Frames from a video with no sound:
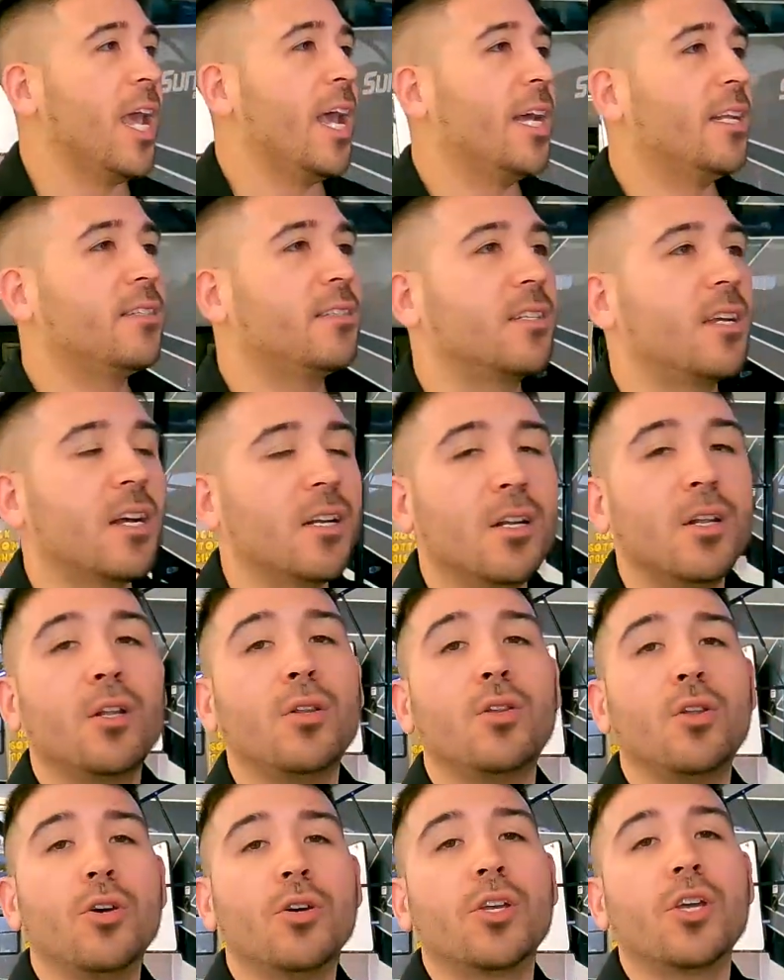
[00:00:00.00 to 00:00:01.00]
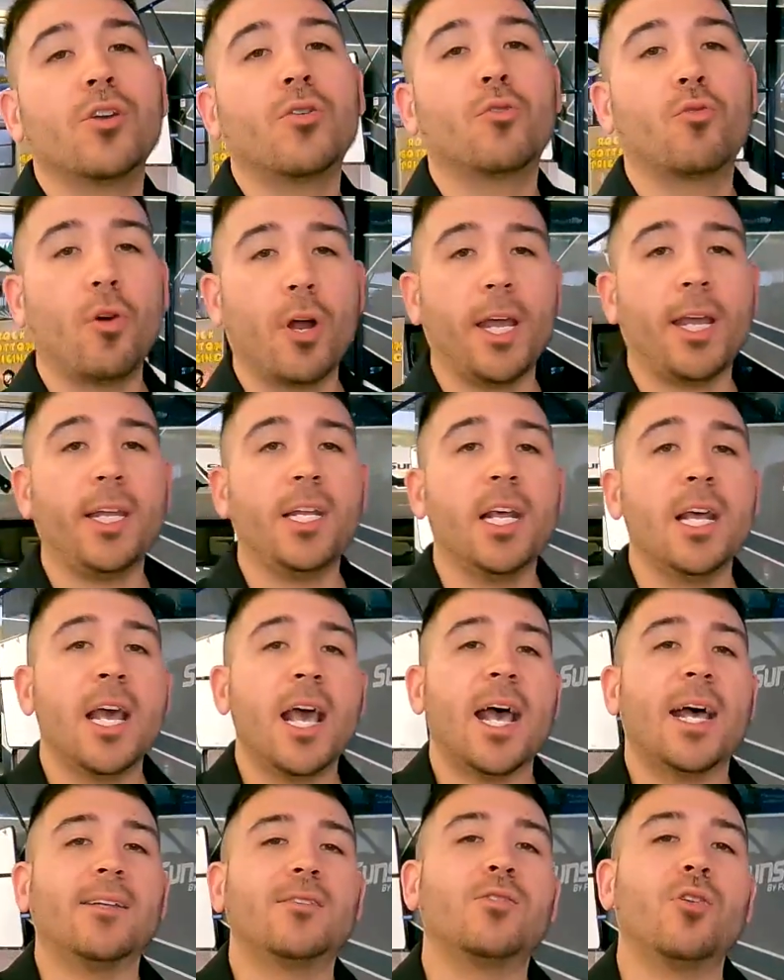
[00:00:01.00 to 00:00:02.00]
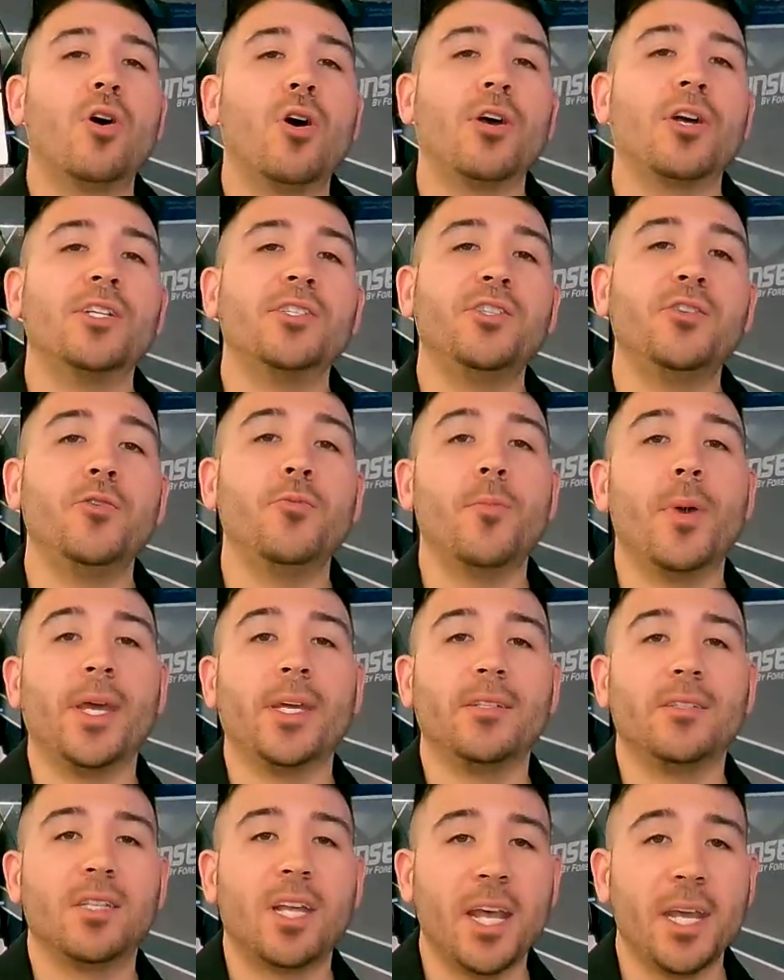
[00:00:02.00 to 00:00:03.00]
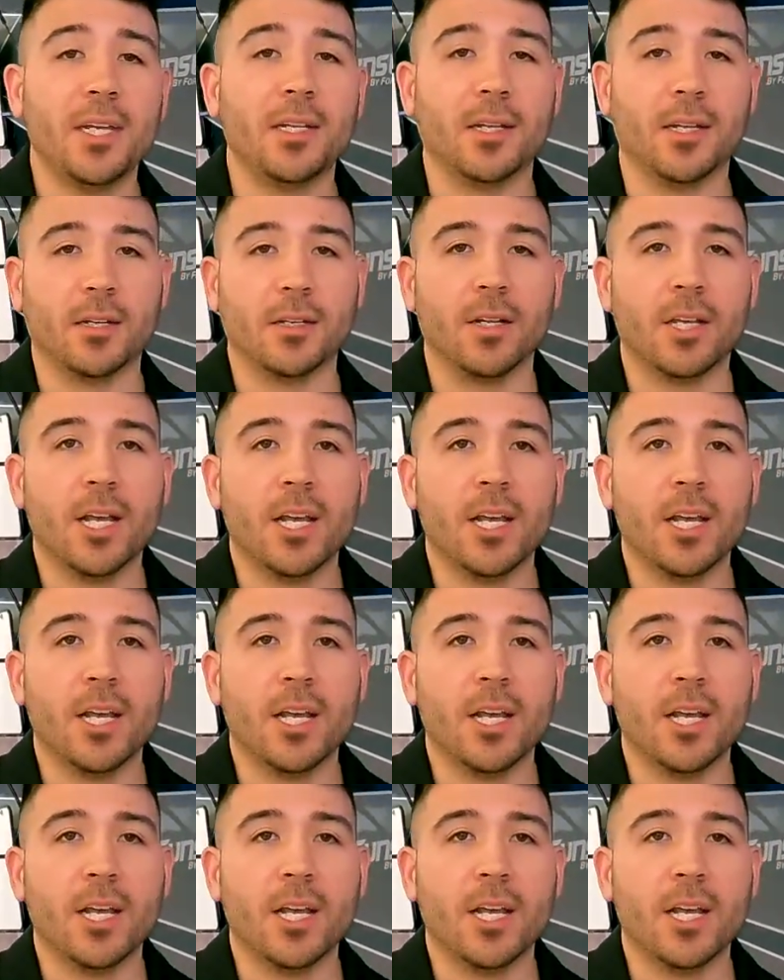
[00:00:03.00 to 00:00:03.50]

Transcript: it's gonna look great as long as you maintain it.